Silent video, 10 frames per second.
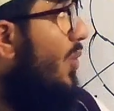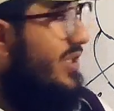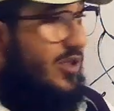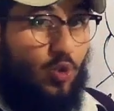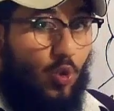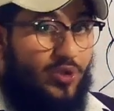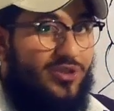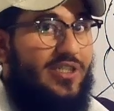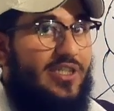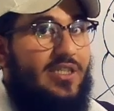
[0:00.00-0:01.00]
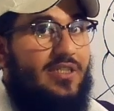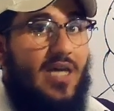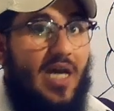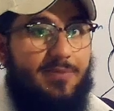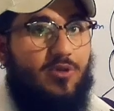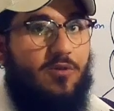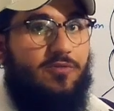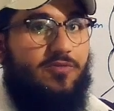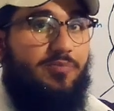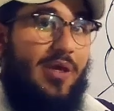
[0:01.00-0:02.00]
What are those three types
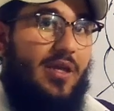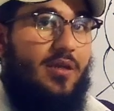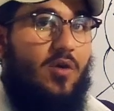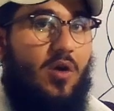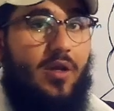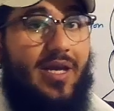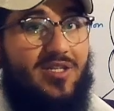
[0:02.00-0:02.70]
of pain or